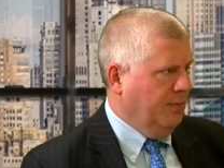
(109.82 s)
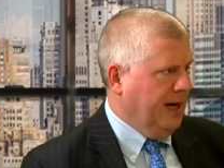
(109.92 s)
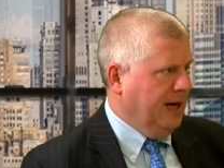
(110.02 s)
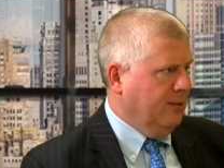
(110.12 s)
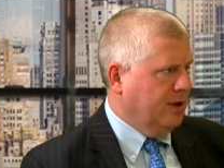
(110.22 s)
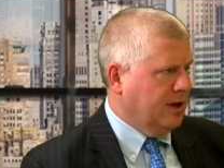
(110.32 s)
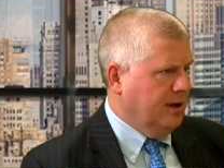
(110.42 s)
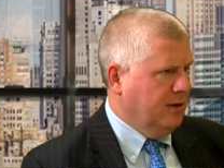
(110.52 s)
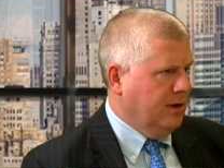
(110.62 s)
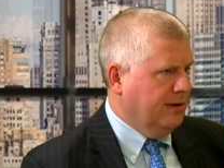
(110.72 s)
bandwidth
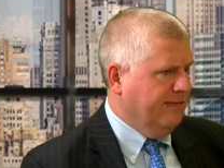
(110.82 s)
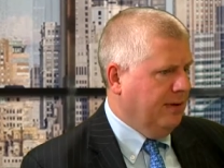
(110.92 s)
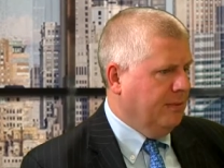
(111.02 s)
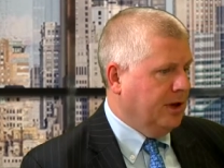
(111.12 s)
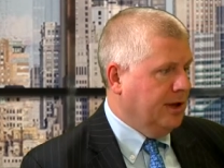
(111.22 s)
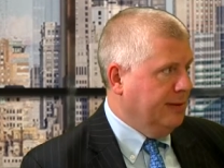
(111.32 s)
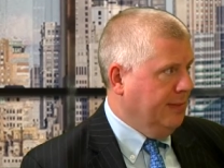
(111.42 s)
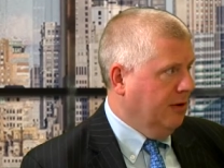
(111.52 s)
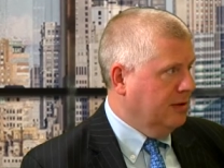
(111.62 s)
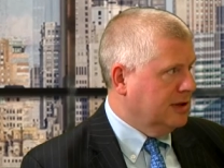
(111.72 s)
solutions are very much in
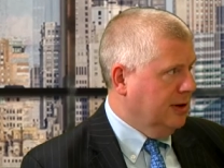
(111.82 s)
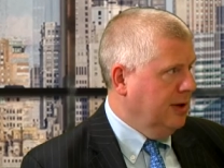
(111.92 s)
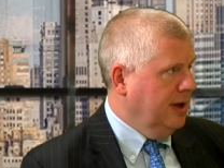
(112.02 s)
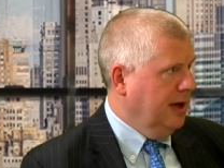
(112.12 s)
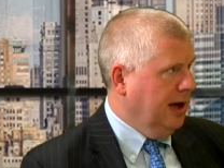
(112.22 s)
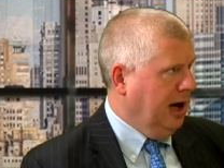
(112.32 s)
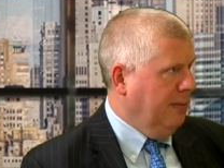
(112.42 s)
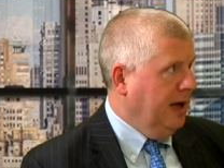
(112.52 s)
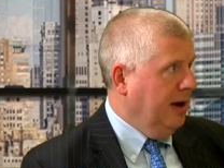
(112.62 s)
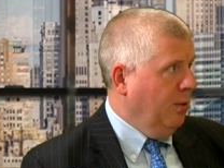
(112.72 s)
demand. So um,
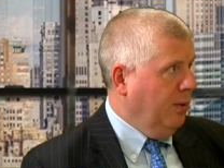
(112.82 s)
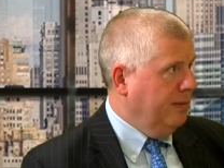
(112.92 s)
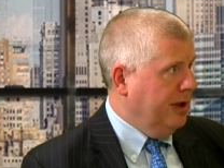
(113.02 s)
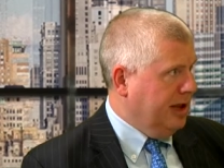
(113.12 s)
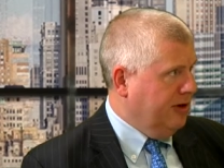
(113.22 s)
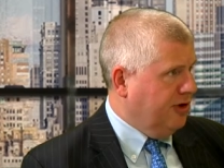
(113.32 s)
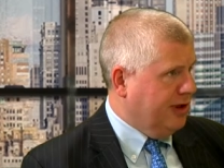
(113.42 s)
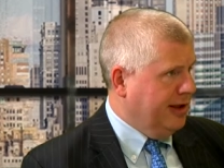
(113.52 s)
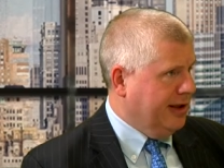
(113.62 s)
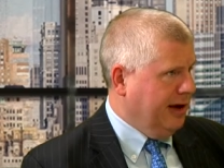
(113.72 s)
it's
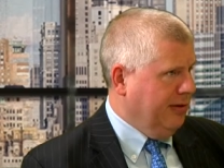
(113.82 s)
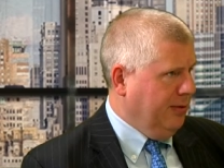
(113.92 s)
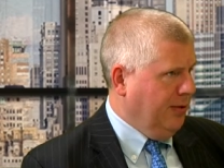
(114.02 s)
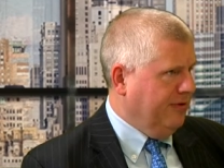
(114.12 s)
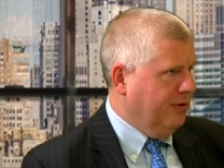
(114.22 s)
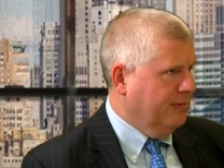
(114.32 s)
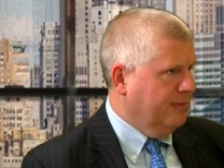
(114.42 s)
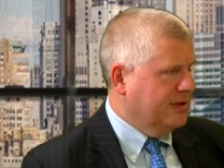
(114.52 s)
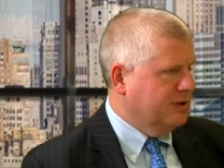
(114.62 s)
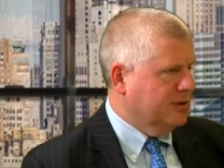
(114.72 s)
interesting to note that we've got
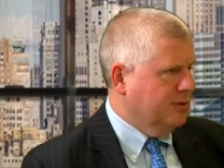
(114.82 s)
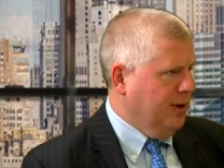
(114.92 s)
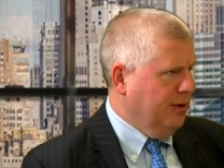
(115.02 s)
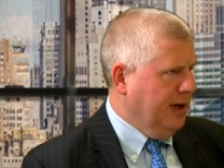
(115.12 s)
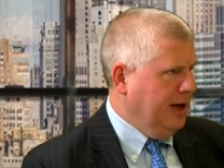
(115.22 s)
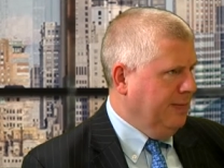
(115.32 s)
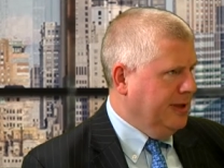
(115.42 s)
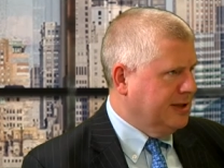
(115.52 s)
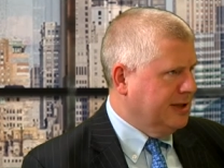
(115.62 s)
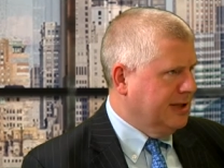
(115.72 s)
we've still got some world-leading
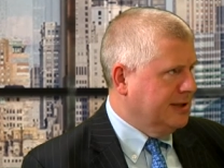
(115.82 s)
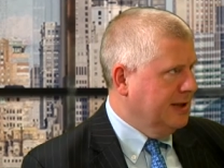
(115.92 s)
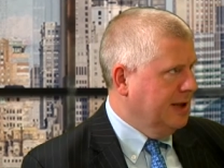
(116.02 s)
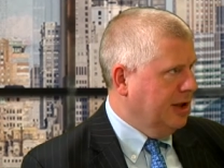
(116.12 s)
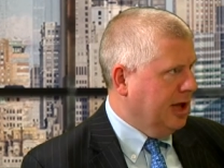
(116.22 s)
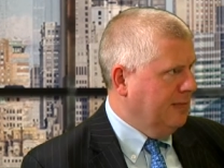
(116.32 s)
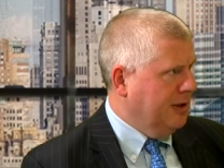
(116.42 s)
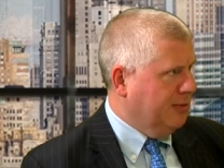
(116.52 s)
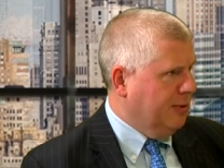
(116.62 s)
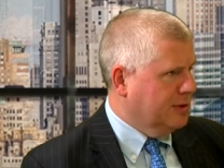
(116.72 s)
businesses. Shame
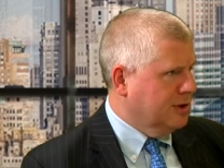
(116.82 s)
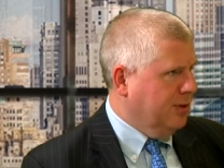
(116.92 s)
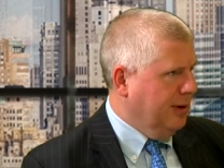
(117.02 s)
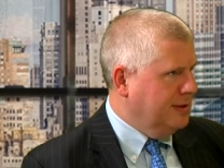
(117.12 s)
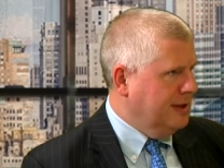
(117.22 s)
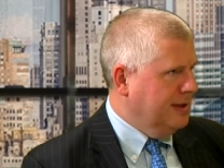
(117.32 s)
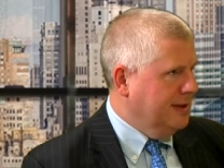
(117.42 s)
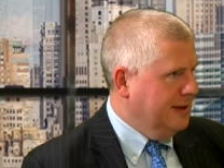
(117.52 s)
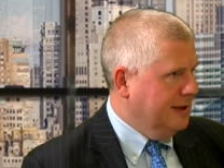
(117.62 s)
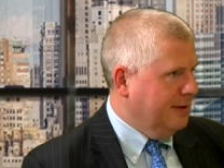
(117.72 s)
this one wasn't quoted,
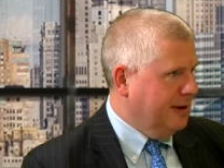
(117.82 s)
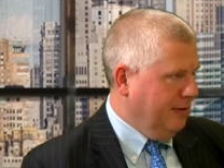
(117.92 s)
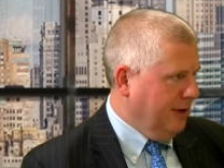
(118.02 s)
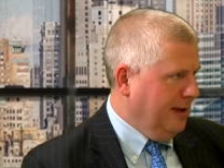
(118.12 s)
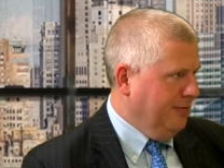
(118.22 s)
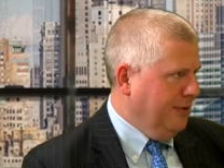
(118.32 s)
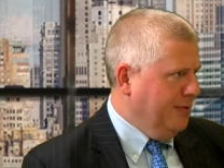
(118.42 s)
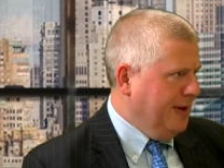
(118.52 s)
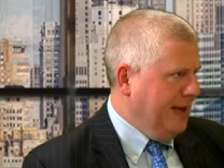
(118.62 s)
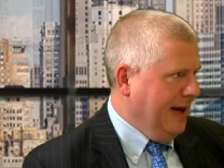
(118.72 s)
and doesn't look like it ever will
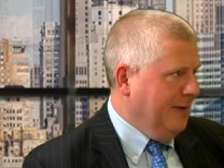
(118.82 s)
be now.